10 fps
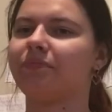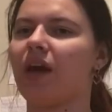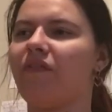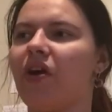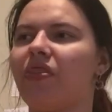I
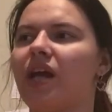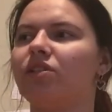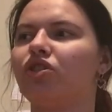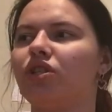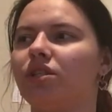find
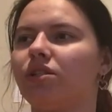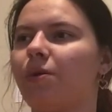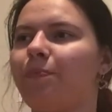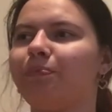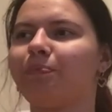that's just
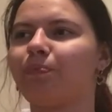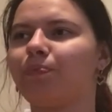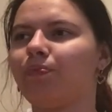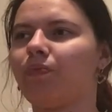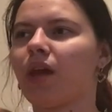
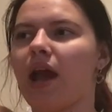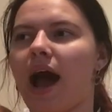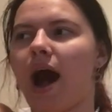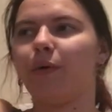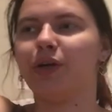
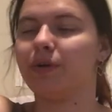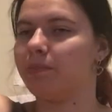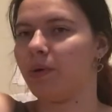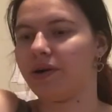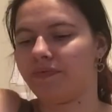how you were
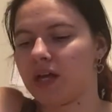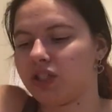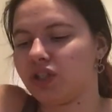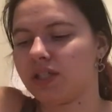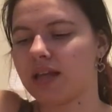born. That's
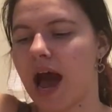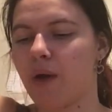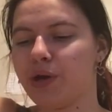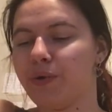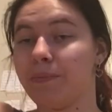just how
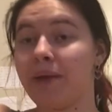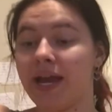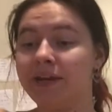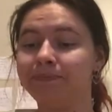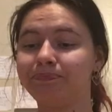you were made.